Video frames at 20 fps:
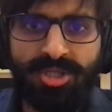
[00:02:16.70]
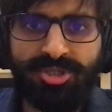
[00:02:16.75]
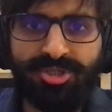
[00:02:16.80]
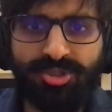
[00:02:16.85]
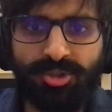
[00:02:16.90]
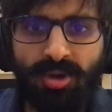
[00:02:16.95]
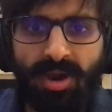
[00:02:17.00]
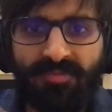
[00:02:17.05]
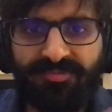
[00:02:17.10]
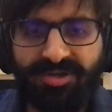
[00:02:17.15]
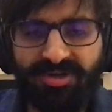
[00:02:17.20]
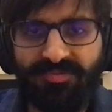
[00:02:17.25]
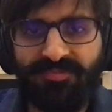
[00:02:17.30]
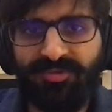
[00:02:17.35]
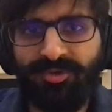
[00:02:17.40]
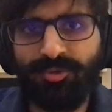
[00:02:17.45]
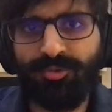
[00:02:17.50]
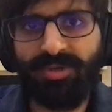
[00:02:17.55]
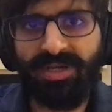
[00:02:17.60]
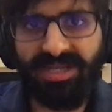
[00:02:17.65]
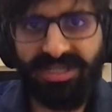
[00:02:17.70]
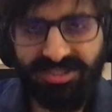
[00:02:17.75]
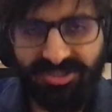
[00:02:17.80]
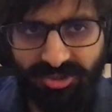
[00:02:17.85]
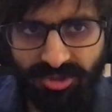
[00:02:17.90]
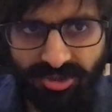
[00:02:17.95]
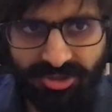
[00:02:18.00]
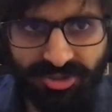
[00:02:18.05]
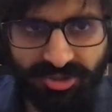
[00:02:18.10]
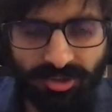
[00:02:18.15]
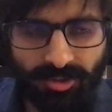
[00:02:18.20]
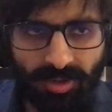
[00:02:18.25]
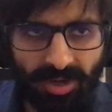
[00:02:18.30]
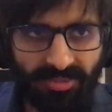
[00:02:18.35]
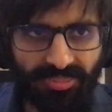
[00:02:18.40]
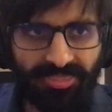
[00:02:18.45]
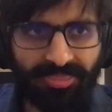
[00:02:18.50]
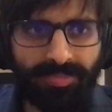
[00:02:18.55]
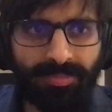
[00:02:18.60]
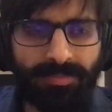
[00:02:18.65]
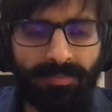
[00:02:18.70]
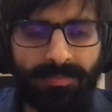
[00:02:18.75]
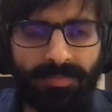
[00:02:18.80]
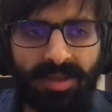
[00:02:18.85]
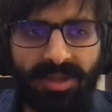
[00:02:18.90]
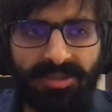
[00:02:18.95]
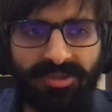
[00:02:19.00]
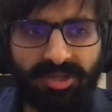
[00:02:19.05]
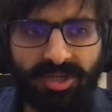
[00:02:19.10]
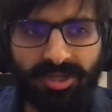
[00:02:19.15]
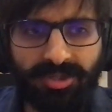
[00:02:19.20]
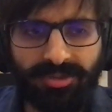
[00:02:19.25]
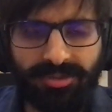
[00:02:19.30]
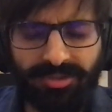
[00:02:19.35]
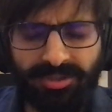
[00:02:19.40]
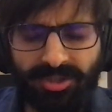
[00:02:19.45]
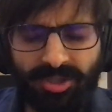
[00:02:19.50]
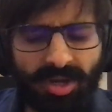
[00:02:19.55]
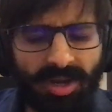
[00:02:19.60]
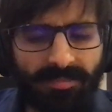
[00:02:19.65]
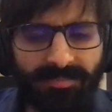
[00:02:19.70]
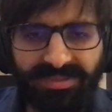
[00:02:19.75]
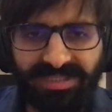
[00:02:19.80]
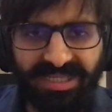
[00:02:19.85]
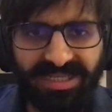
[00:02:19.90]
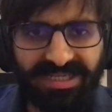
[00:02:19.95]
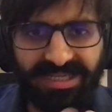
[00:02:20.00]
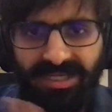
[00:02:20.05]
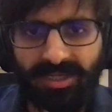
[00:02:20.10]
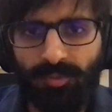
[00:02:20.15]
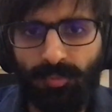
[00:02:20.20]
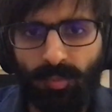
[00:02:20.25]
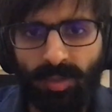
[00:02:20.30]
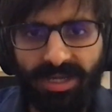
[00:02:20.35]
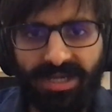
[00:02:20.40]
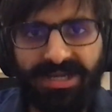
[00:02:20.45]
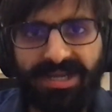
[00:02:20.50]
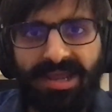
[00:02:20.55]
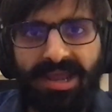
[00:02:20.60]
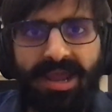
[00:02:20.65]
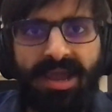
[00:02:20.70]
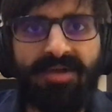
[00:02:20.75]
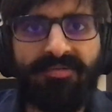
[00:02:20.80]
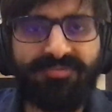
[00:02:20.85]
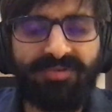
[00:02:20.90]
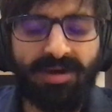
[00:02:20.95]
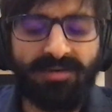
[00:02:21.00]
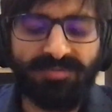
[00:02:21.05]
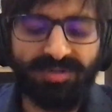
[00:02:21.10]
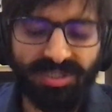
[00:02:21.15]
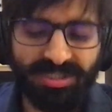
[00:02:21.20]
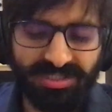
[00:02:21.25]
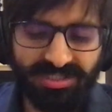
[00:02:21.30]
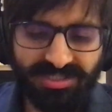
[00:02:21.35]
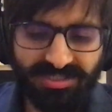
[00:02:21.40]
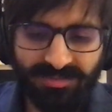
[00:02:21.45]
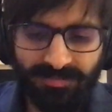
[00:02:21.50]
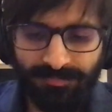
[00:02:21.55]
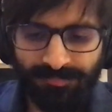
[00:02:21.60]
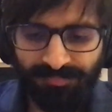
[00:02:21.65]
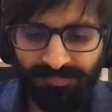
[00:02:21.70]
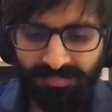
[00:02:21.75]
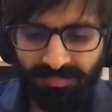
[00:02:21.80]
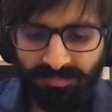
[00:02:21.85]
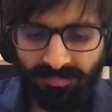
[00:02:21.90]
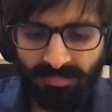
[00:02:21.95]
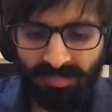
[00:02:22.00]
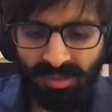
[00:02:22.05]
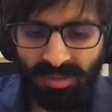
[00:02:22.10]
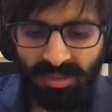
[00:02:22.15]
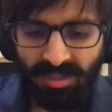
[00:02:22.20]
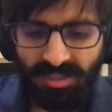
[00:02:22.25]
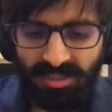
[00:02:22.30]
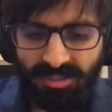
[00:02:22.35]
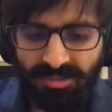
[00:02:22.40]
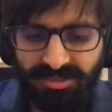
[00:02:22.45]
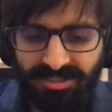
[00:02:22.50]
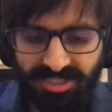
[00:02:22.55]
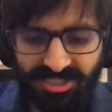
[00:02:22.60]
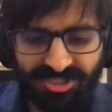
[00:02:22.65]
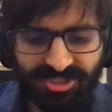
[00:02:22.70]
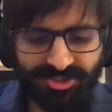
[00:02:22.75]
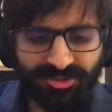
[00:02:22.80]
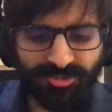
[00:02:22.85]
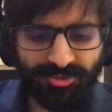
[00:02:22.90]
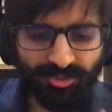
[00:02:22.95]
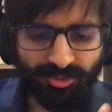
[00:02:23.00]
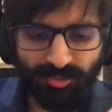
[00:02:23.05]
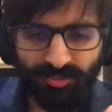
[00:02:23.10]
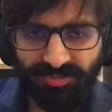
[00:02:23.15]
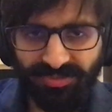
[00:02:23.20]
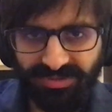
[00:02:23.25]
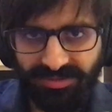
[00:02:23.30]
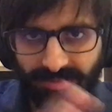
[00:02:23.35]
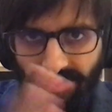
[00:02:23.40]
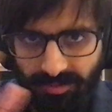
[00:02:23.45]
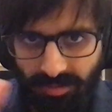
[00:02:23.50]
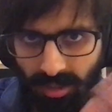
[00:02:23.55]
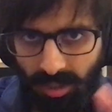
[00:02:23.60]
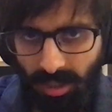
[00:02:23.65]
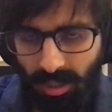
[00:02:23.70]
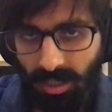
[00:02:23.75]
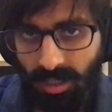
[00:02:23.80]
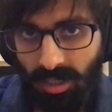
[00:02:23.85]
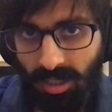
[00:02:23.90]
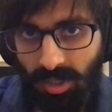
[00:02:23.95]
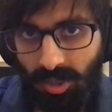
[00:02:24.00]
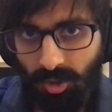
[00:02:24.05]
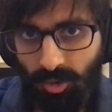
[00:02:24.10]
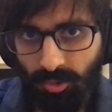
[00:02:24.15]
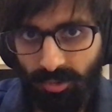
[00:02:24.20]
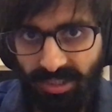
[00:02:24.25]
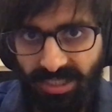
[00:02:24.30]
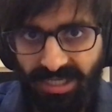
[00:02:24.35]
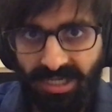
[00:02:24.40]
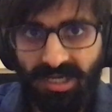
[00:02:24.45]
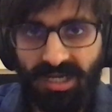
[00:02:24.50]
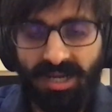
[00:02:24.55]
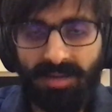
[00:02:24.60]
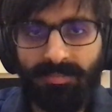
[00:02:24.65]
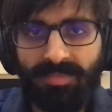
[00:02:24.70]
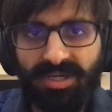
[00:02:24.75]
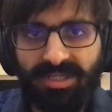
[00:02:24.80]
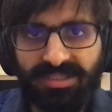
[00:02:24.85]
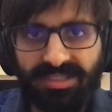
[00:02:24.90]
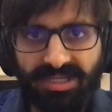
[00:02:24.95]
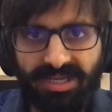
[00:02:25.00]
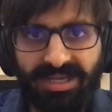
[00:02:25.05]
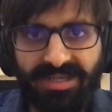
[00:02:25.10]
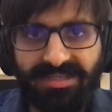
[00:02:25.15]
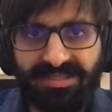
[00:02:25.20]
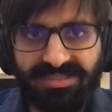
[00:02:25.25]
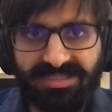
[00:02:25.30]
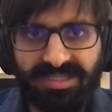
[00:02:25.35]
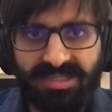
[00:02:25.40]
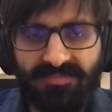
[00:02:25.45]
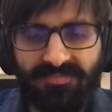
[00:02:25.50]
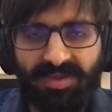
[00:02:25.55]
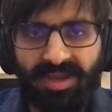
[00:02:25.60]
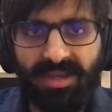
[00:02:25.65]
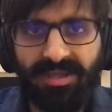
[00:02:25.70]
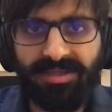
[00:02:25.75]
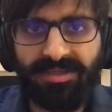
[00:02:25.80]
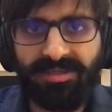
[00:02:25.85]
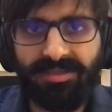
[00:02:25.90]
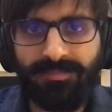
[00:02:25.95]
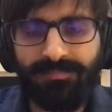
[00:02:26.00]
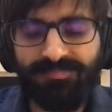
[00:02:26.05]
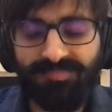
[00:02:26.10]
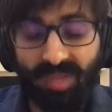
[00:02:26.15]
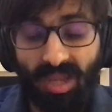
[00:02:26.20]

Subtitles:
So after a few days or so, I thought, I'm taking 1.5 hours just to do only Angamardana itself. And